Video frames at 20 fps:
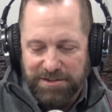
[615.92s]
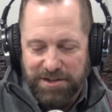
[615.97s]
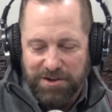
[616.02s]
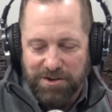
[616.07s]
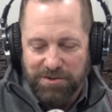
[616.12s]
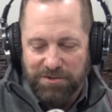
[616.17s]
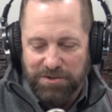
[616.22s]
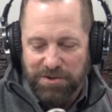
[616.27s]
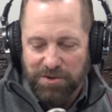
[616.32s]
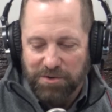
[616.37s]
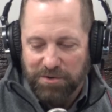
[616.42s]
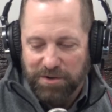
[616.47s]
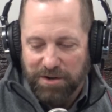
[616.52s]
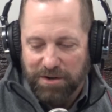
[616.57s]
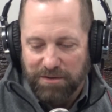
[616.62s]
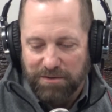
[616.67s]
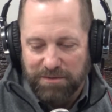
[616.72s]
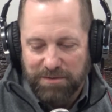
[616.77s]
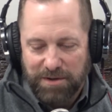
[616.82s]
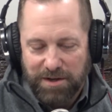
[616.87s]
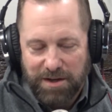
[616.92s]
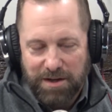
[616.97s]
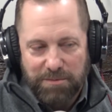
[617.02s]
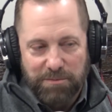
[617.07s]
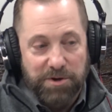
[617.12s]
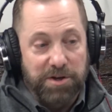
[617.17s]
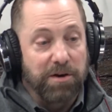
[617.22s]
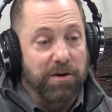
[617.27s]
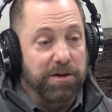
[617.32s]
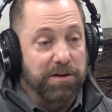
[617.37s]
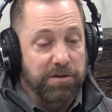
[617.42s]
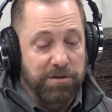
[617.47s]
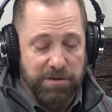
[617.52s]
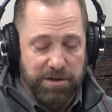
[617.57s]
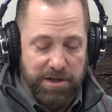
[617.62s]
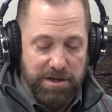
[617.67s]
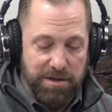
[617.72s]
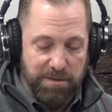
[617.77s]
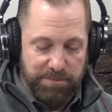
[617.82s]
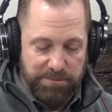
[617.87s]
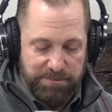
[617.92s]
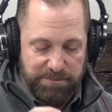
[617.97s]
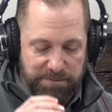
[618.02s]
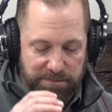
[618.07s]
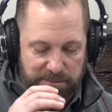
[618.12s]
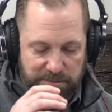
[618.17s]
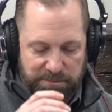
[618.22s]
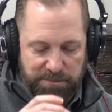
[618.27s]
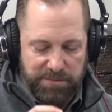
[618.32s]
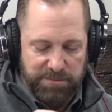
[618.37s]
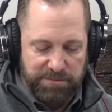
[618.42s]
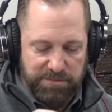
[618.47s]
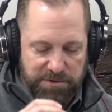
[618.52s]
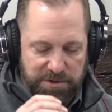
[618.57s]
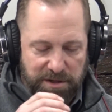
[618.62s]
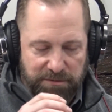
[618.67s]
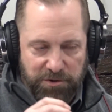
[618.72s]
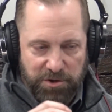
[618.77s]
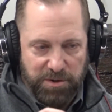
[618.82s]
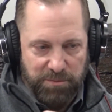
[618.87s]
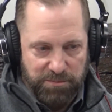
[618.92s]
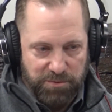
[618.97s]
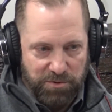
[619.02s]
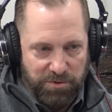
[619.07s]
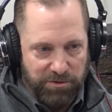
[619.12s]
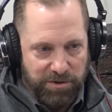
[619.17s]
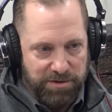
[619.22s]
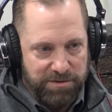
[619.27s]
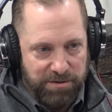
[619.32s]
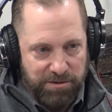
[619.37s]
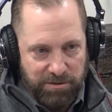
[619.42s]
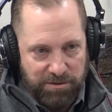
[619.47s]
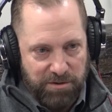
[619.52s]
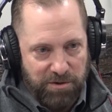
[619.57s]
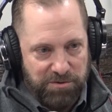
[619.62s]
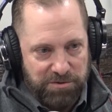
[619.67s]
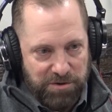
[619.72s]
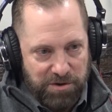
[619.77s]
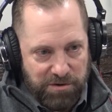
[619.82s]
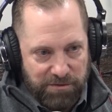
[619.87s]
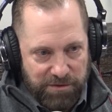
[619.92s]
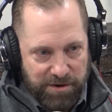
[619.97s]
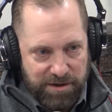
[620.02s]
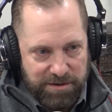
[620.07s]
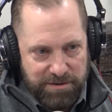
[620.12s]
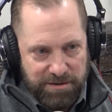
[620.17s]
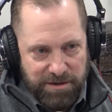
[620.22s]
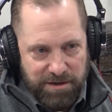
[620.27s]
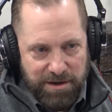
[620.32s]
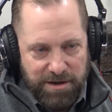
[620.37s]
here too, but you need to see if you could pull this a little closer to your face,